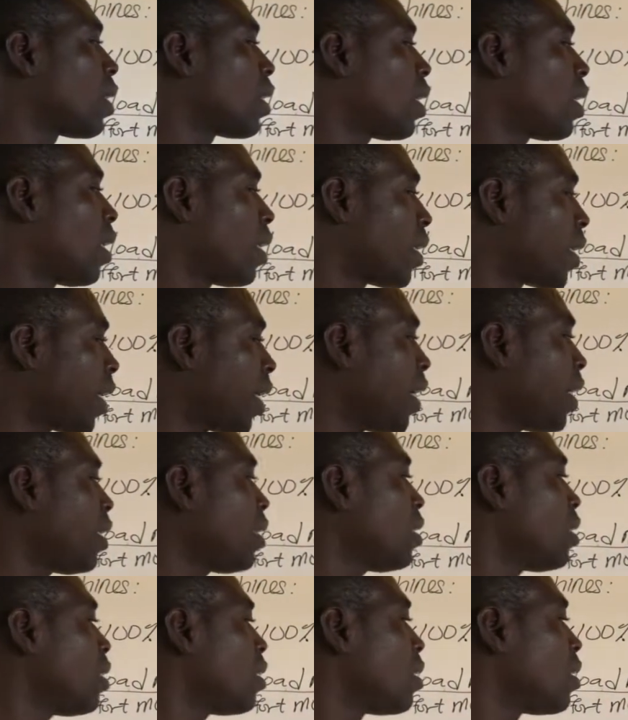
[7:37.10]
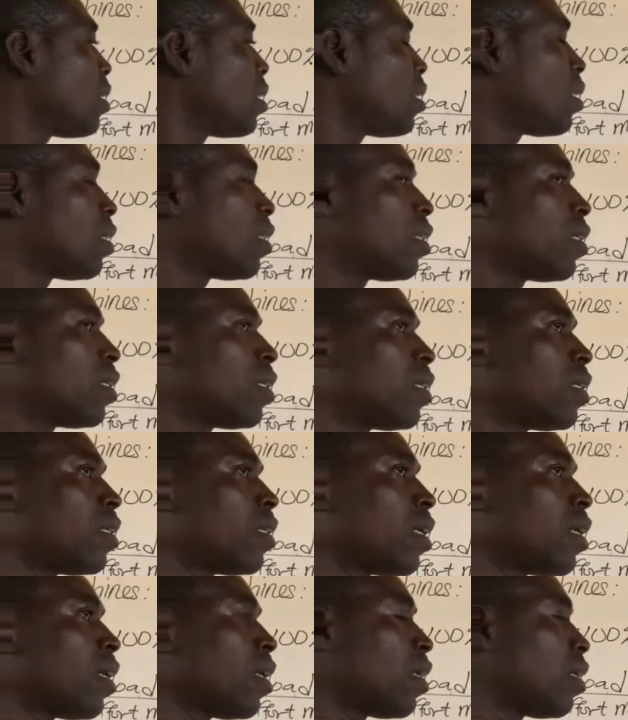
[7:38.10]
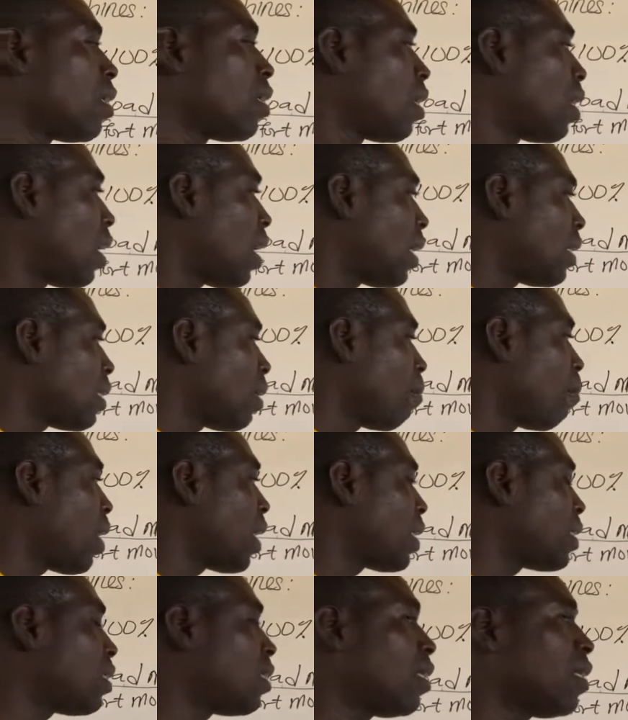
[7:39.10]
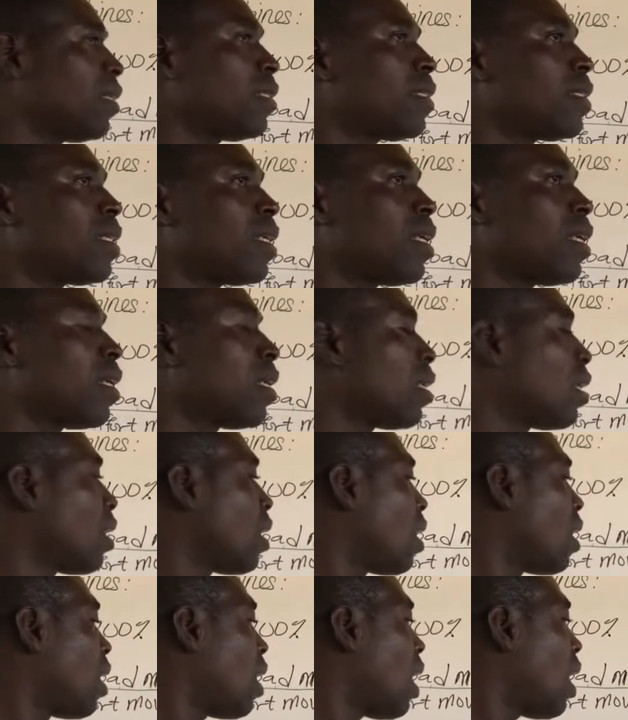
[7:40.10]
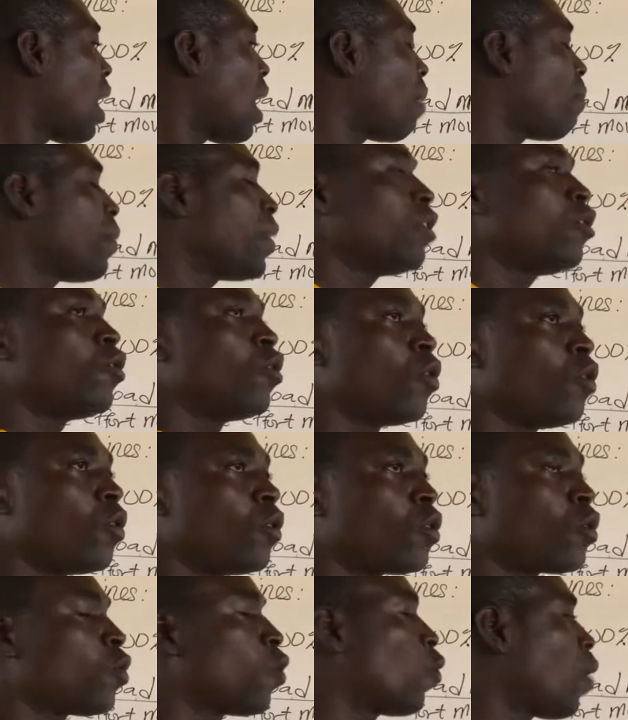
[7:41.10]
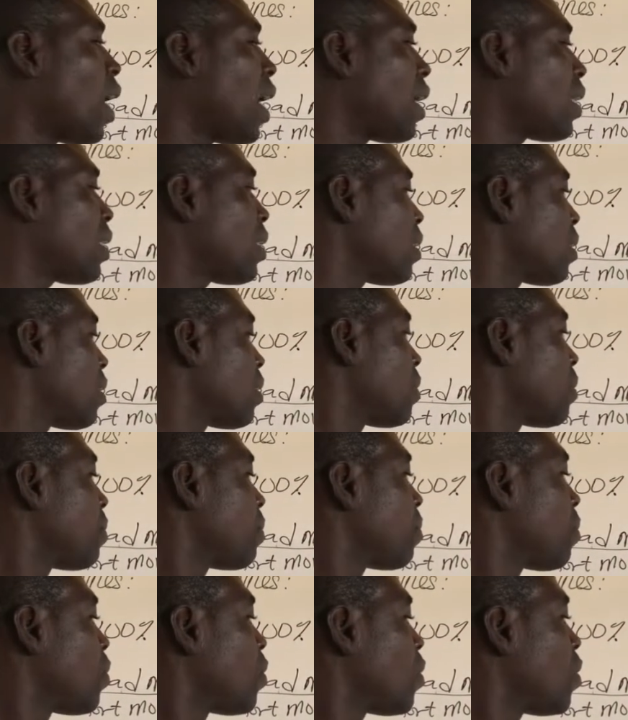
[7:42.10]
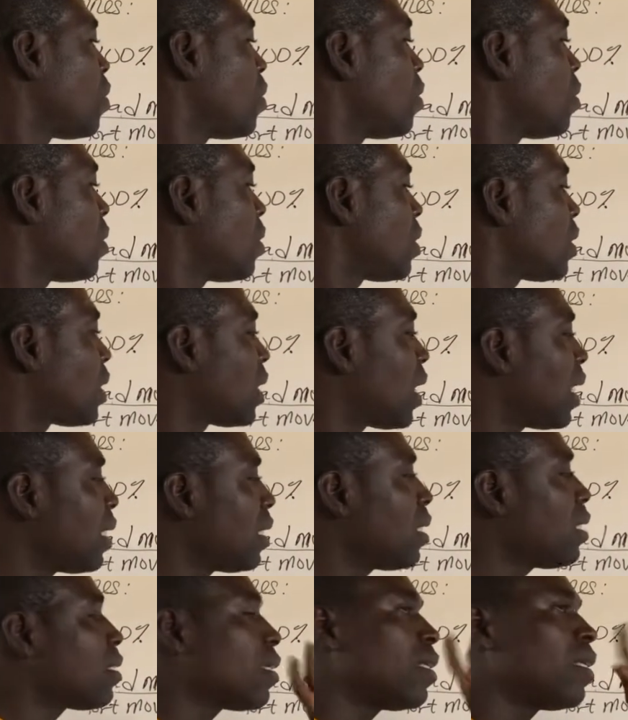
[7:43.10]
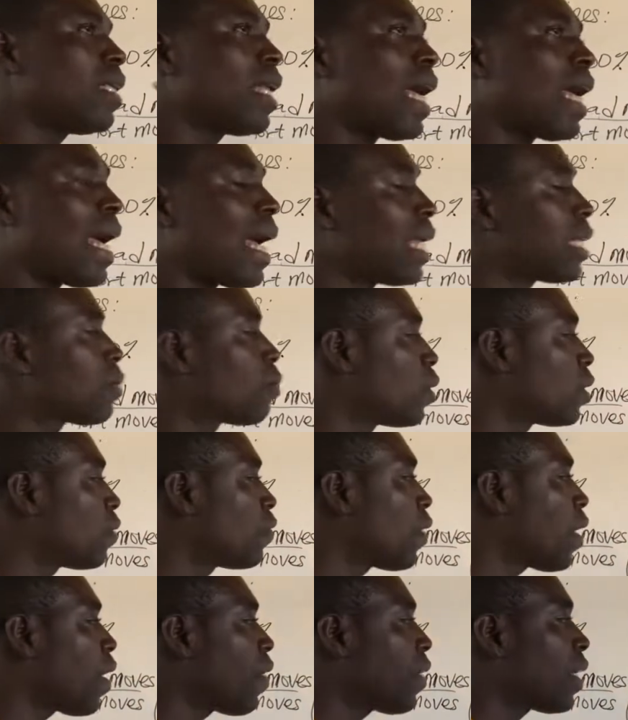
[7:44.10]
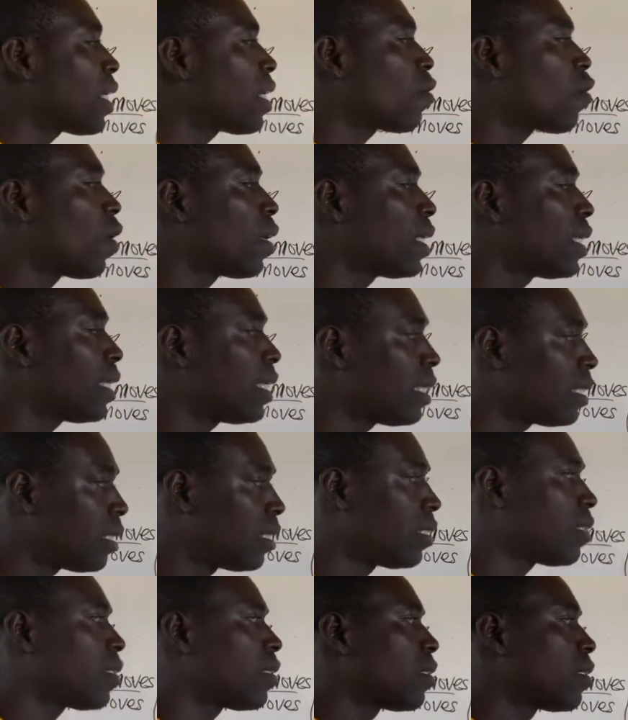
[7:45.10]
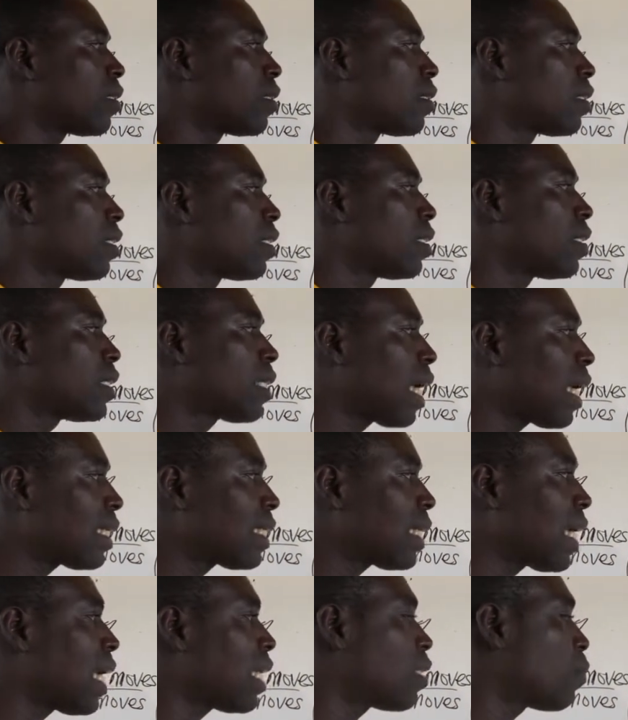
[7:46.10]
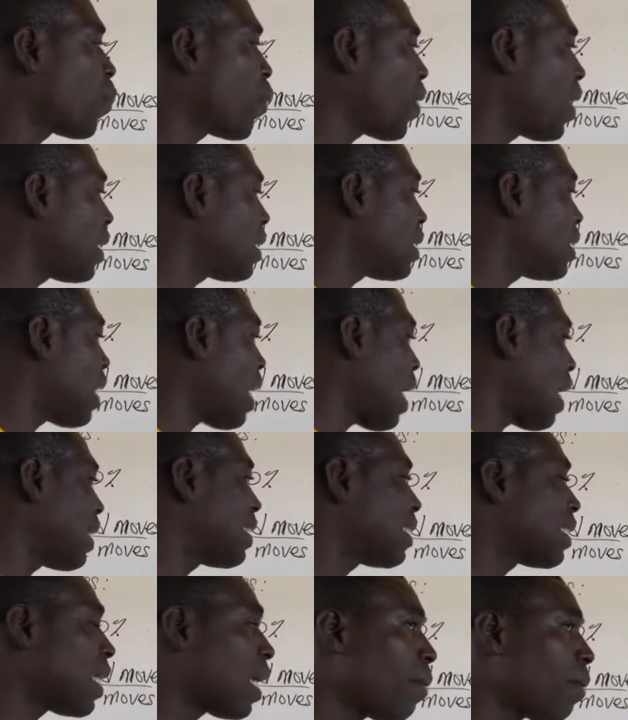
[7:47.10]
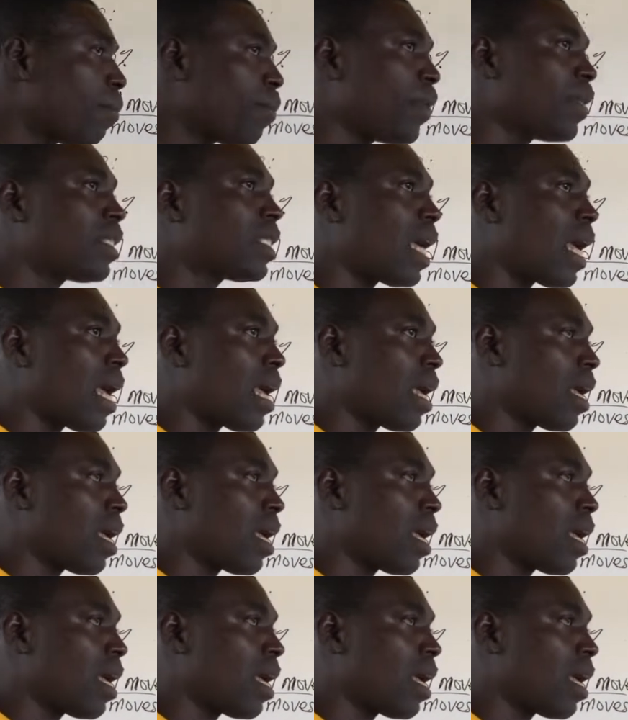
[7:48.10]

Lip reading: Again, as the machines are being used to work, changes in the atmospheric conditions such as pressure, temperature.